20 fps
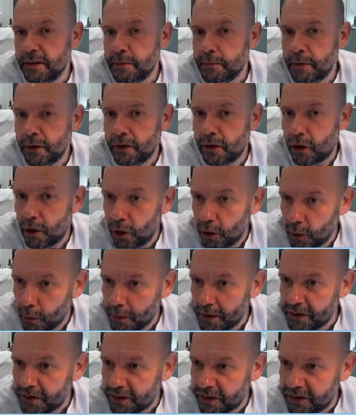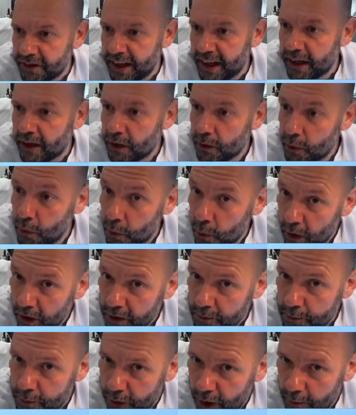But always attack
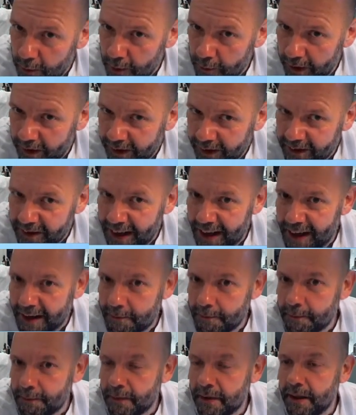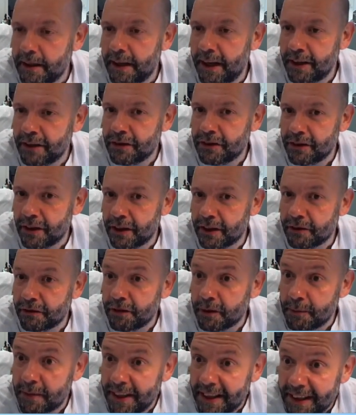one problem at a time and start
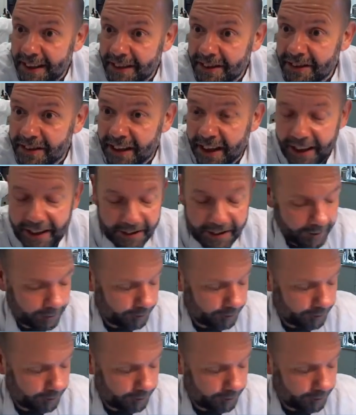from the inside.